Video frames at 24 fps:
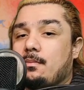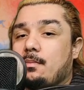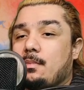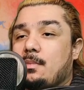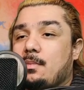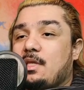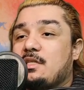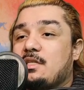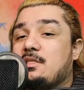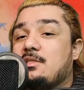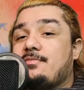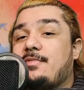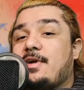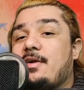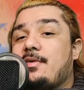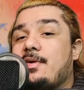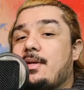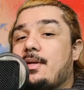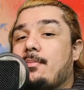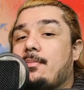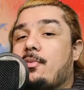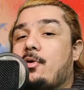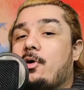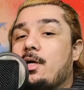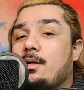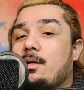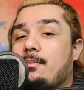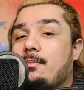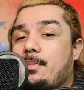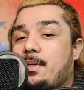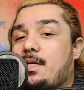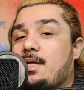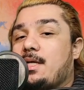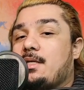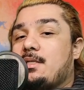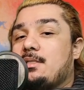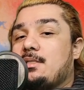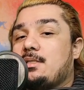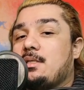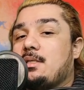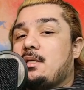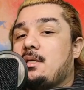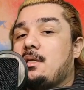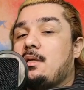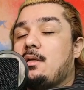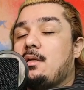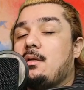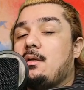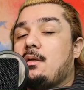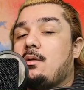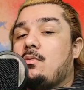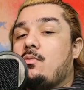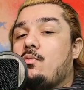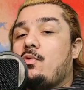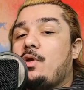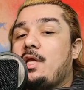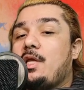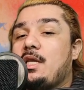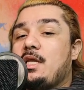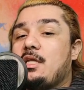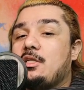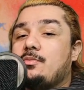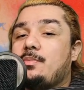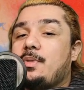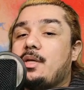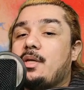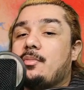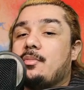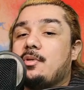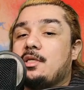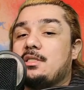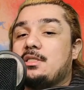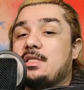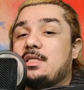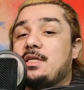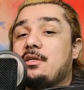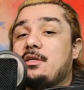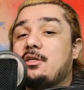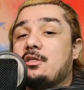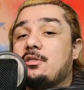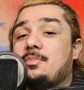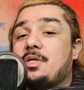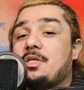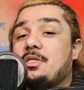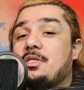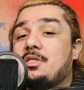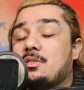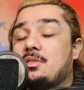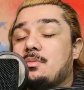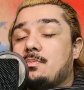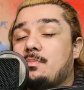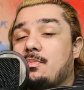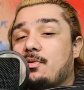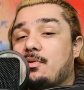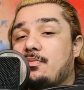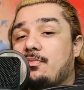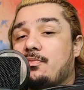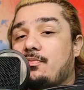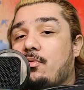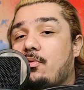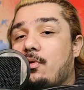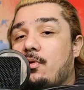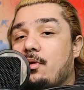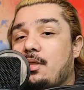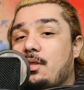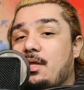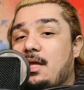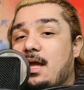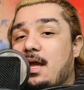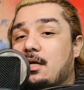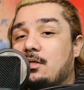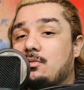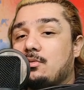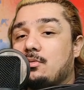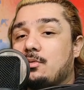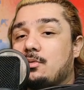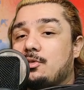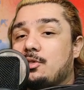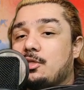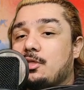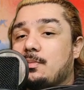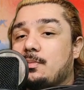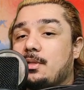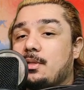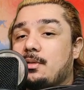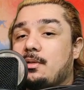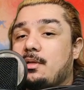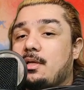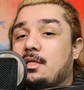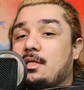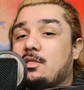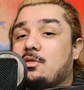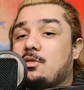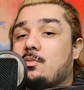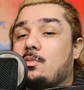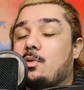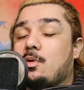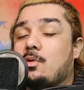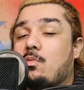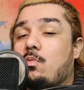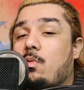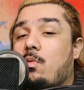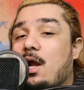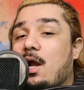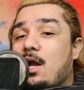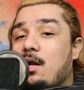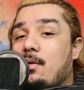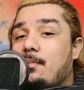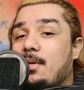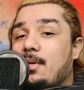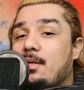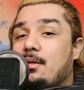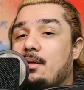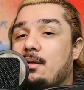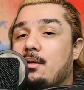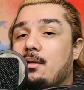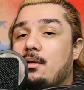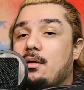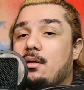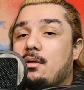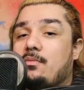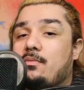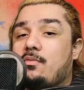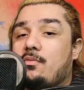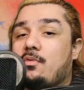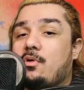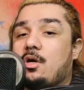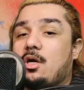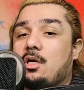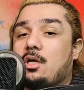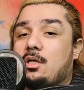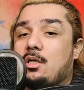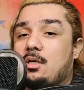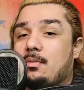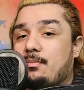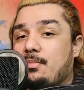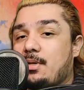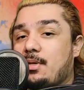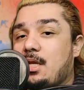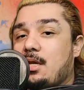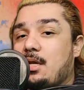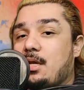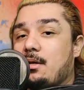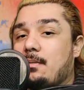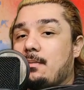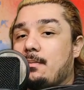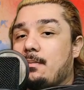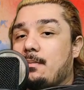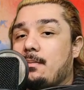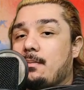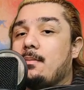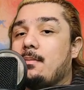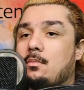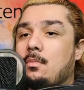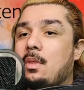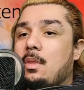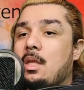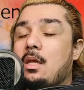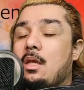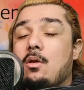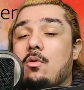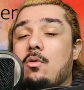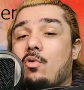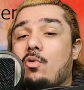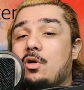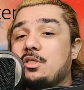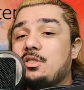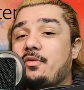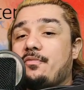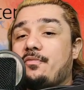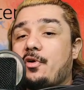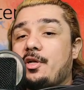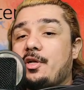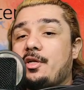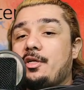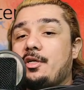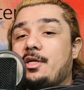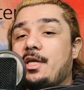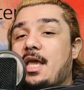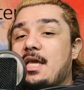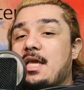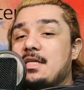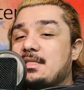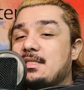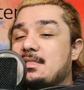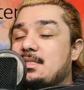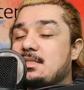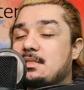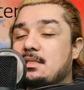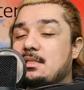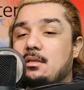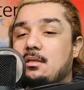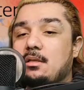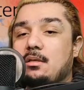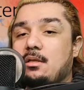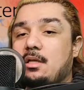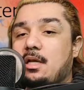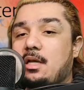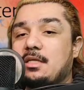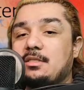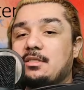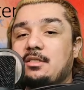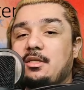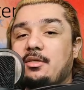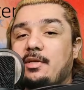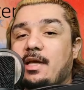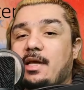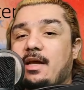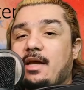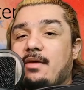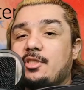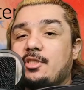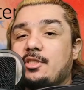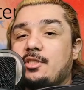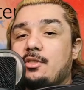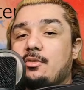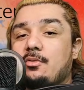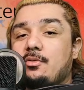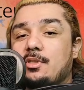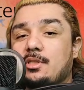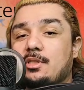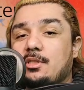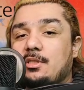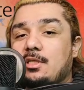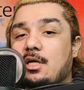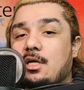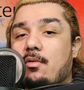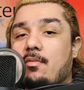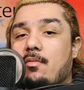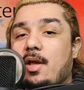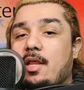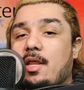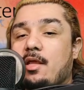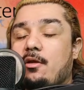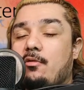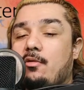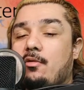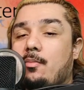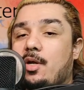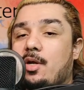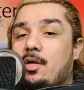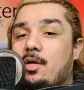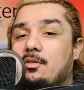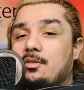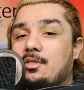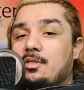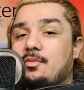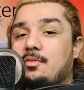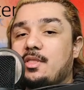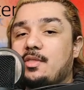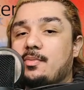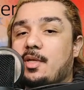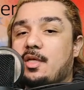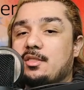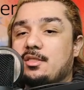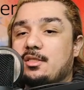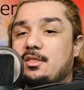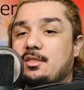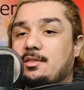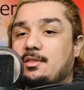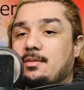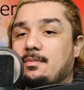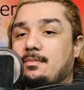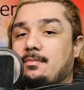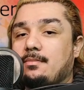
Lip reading: This is very important because we need to be able to see your speeches before the actual tournament. It's a requirement for competing. Once you've written your cases, the next thing you have to do is start writing your rebuttals and responses.